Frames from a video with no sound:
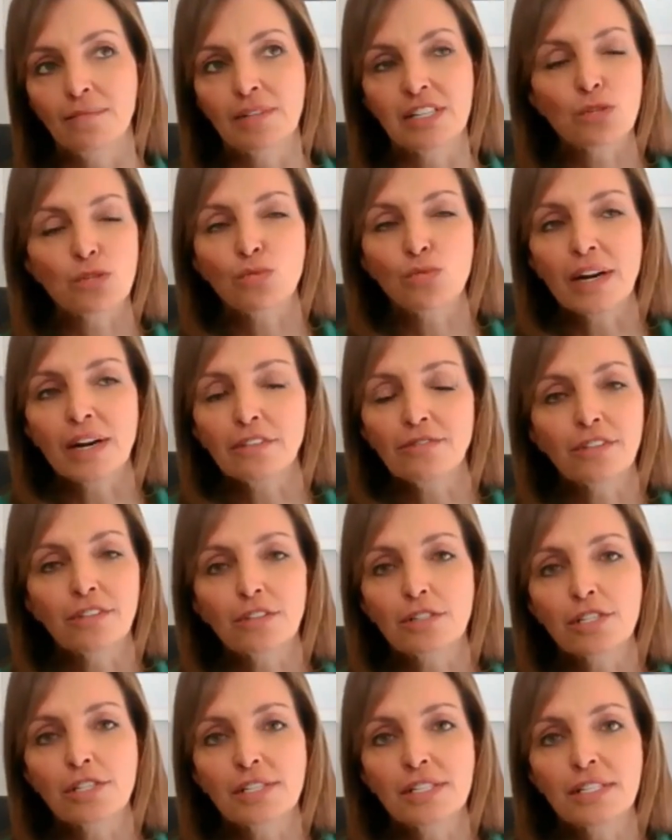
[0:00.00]
It's
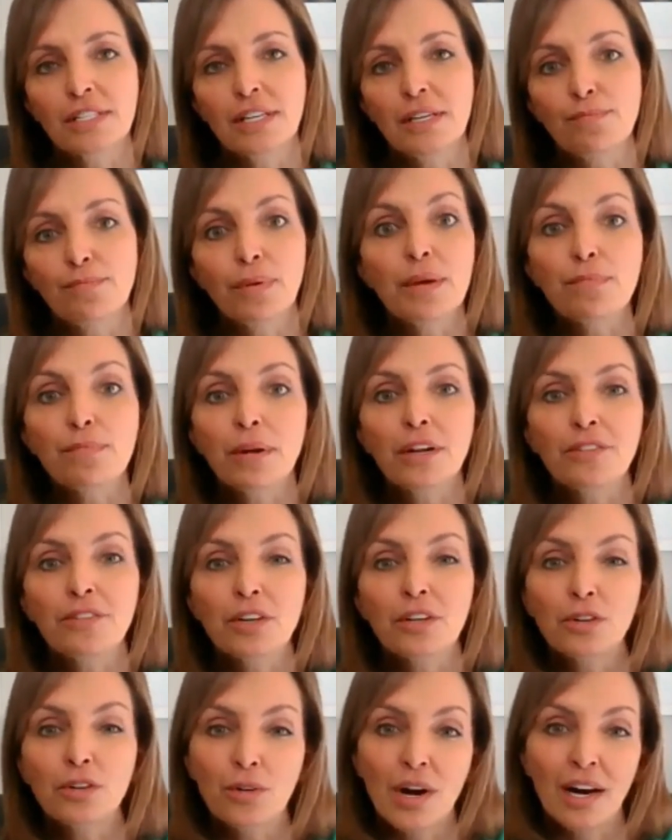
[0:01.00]
wonderful to see people on
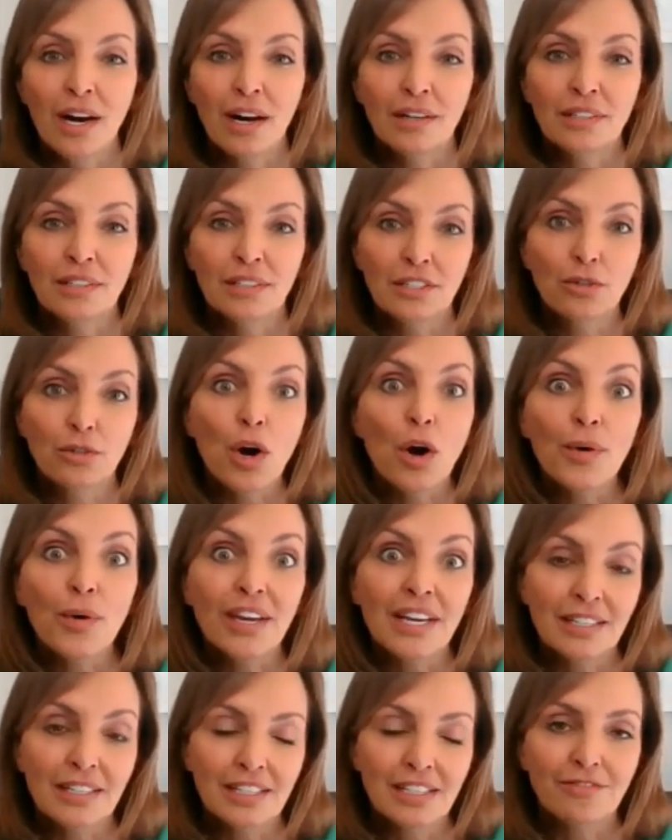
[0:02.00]
the ground
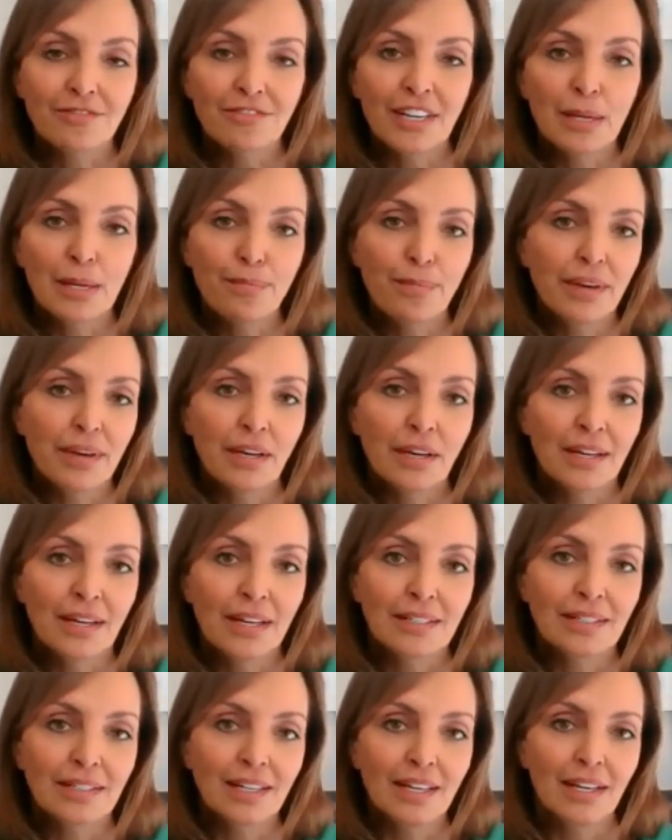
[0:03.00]
growing and developing,
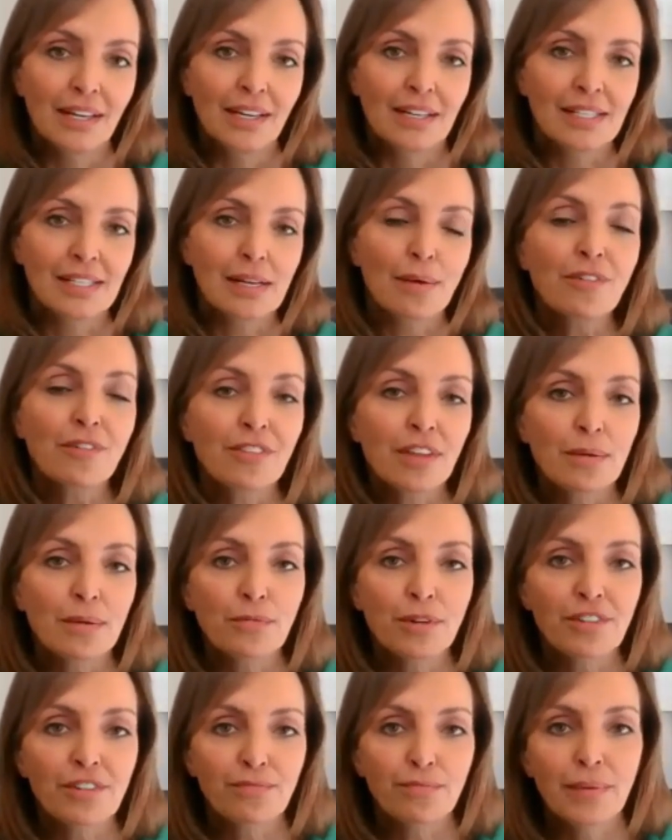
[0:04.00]
and some of them
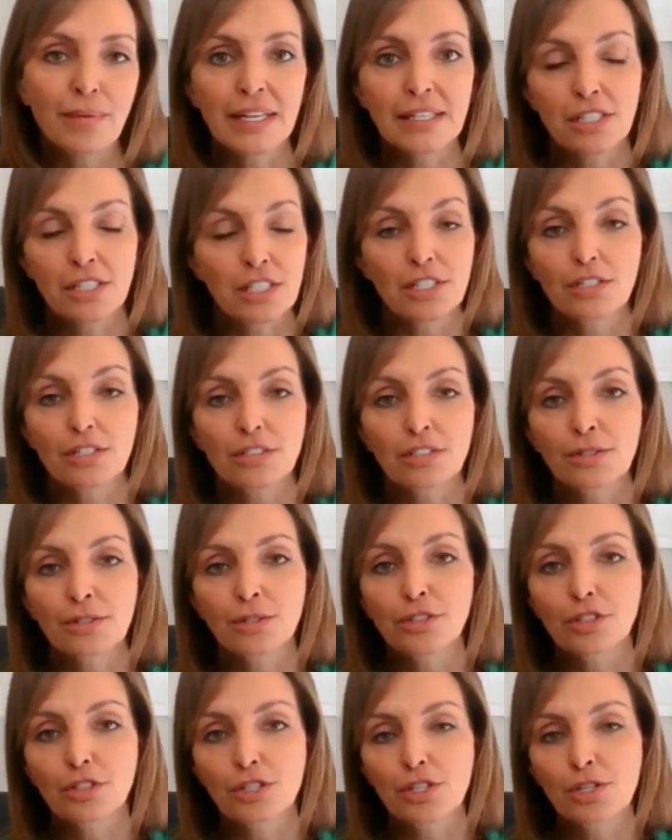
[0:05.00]
we've met
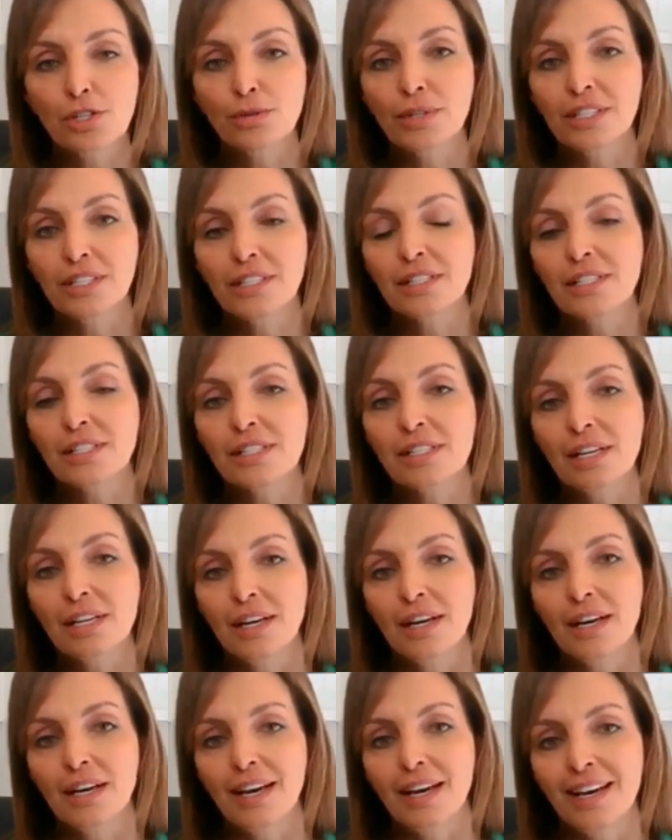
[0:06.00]
through the tours,
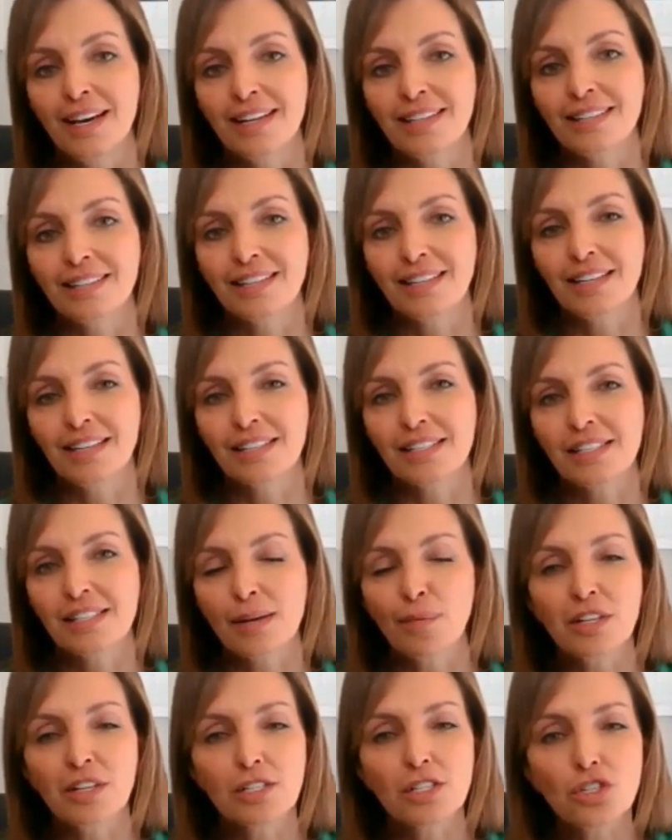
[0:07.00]
and
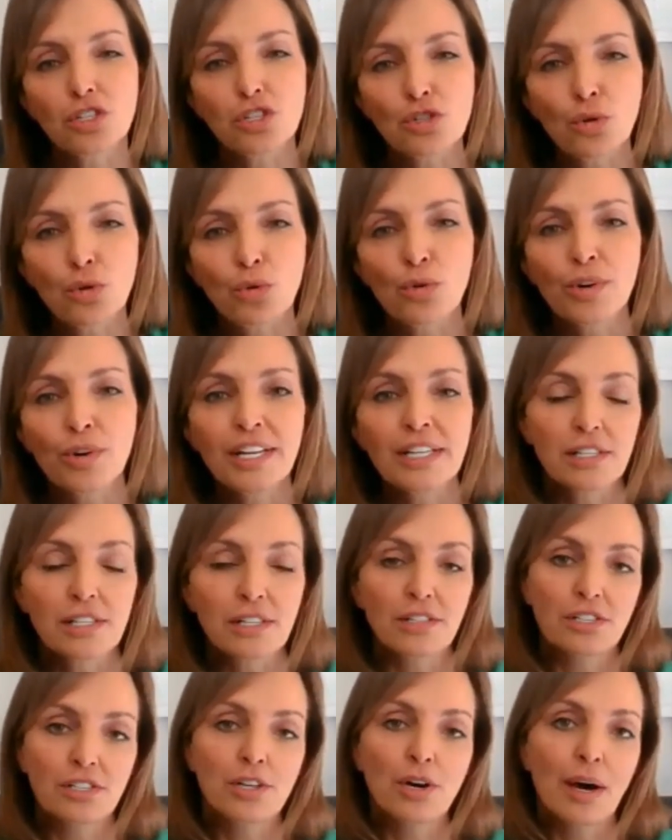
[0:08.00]
some of the stories
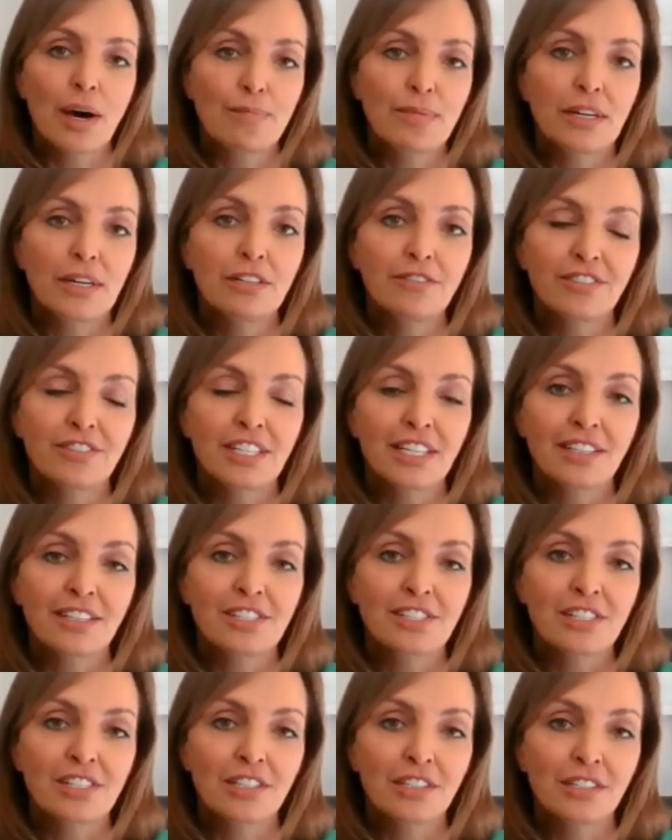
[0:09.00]
are so uplifting.
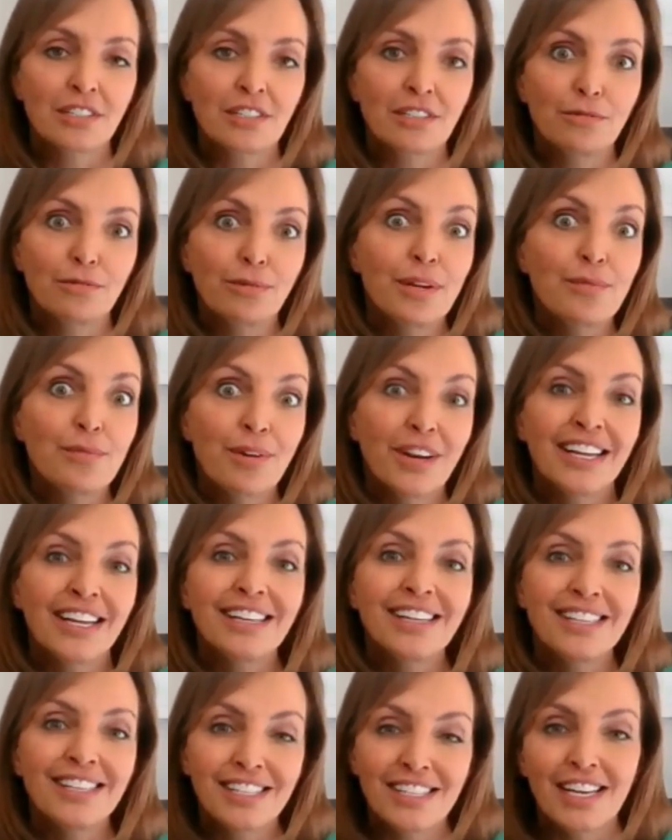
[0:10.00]
So we
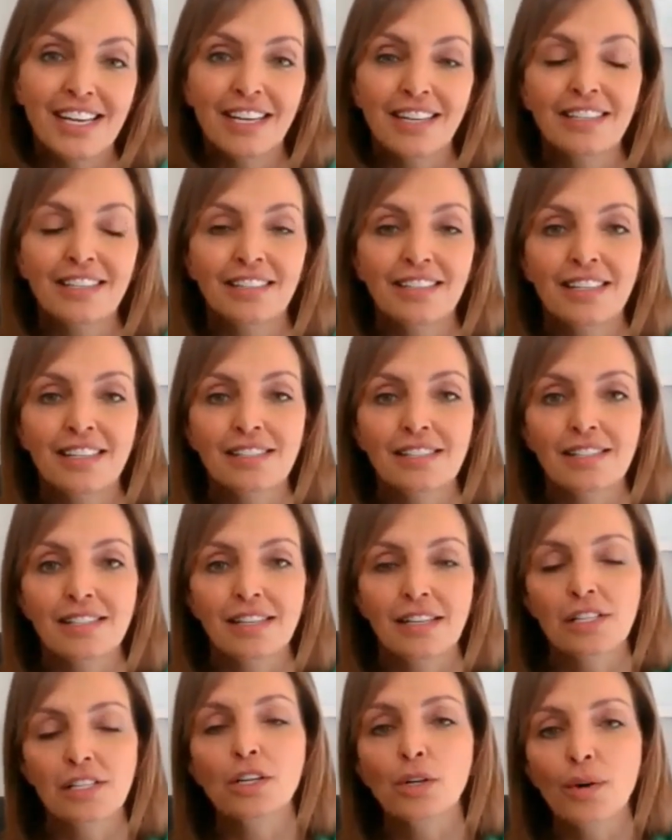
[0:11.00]
really take it
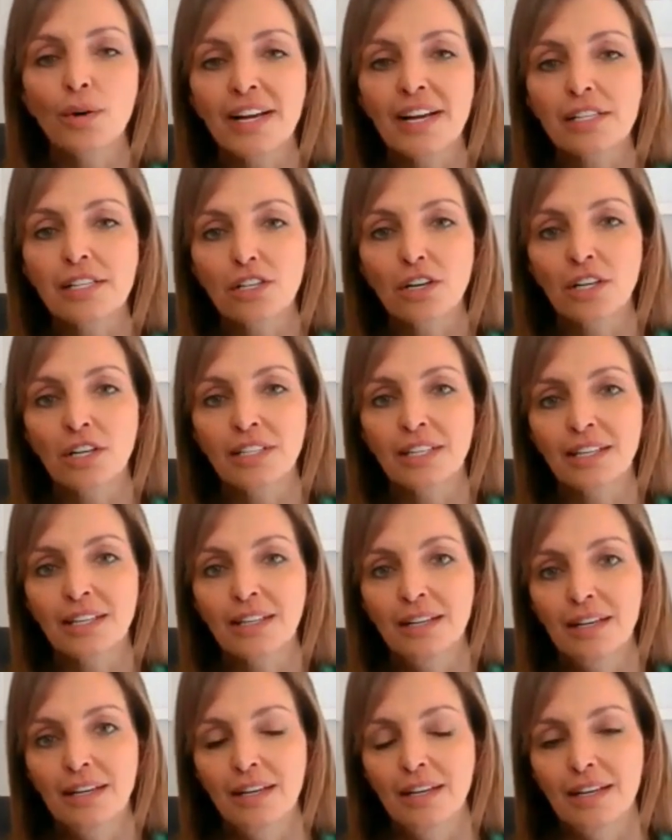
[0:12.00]
as a great
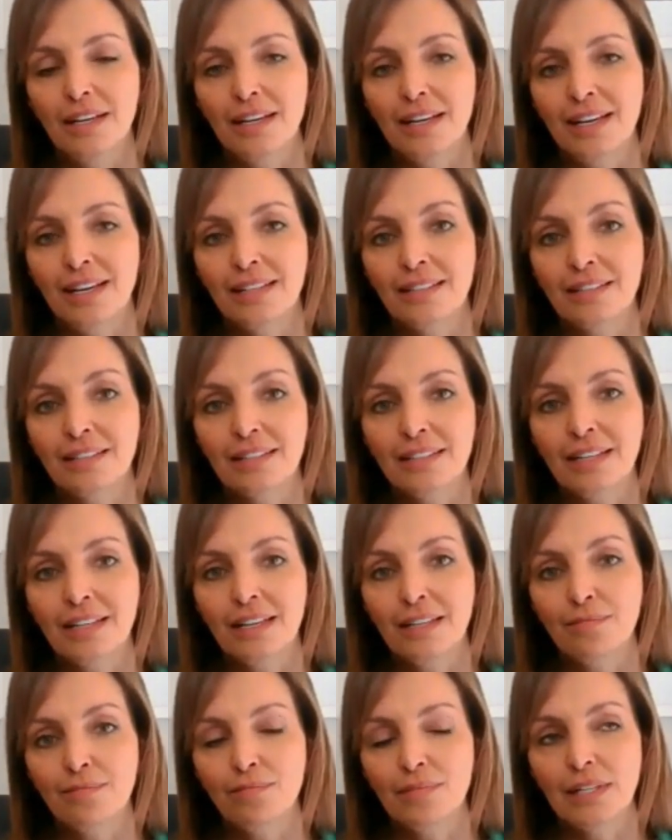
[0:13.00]
honor, and
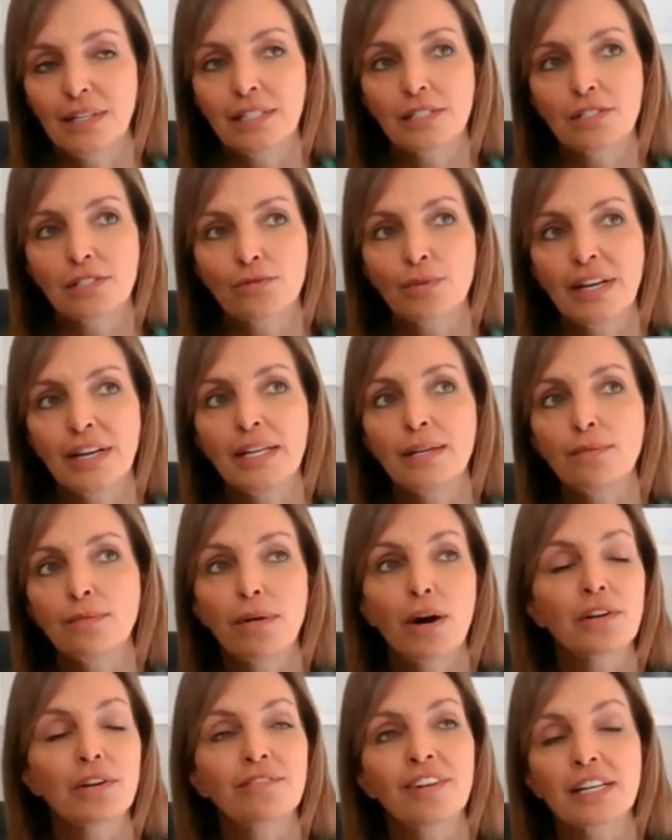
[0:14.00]
it's really
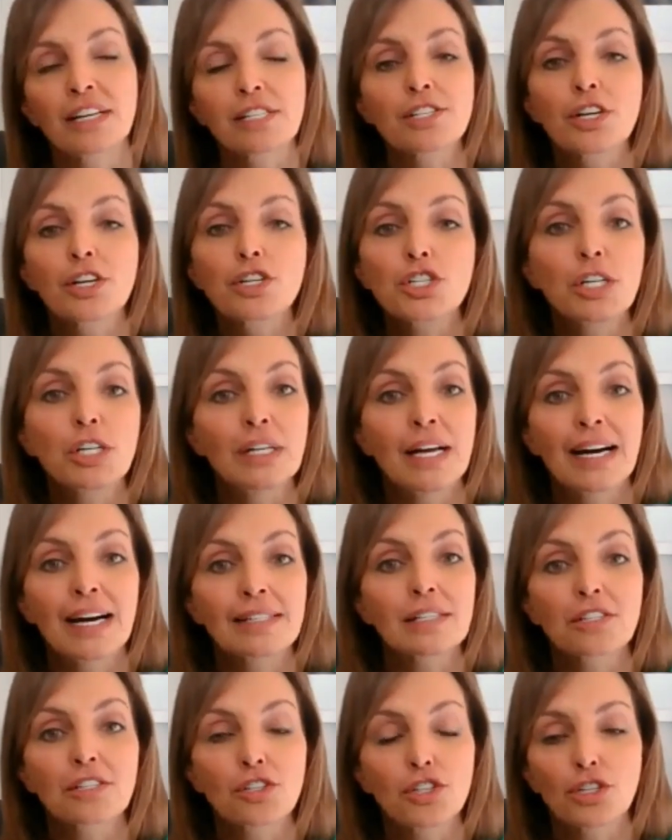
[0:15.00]
part of our social
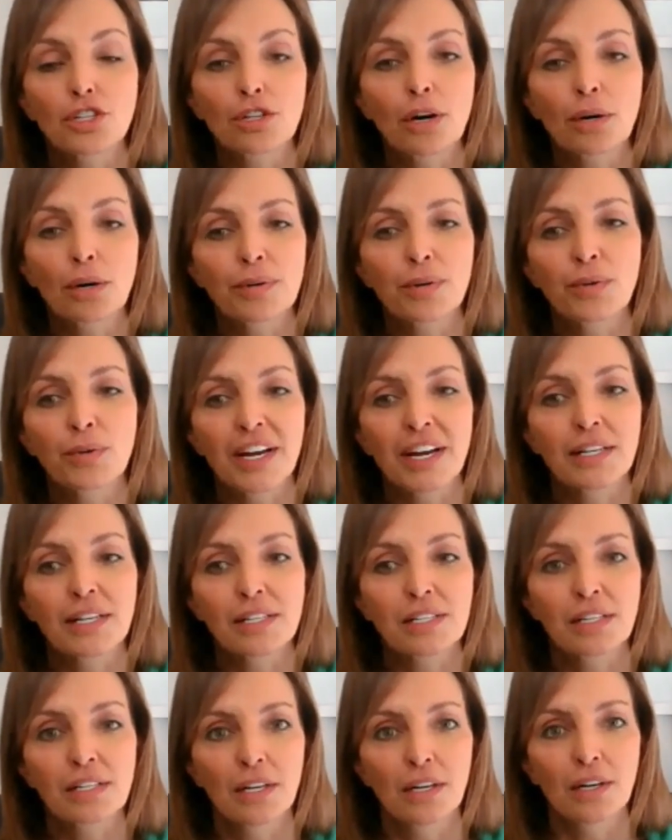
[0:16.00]
license to
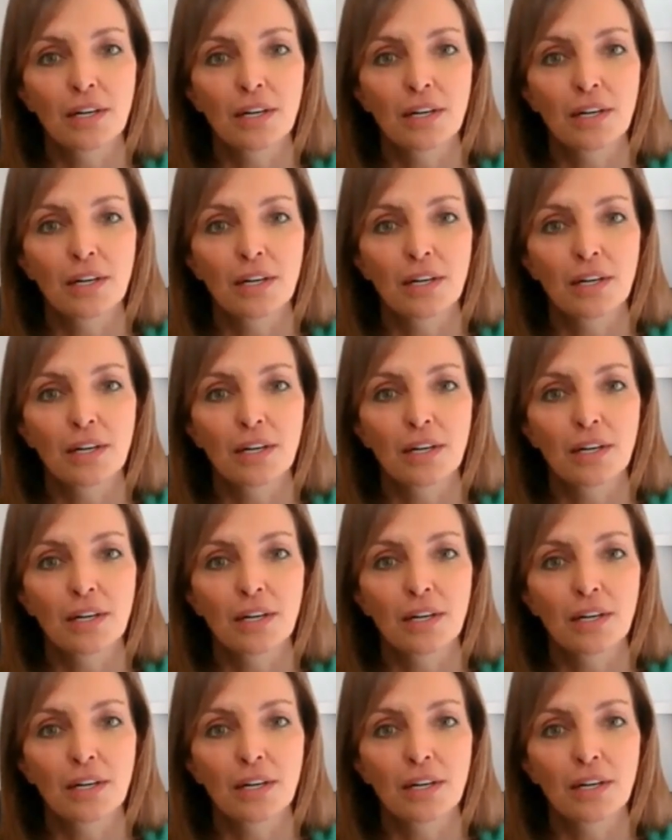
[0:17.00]
operate.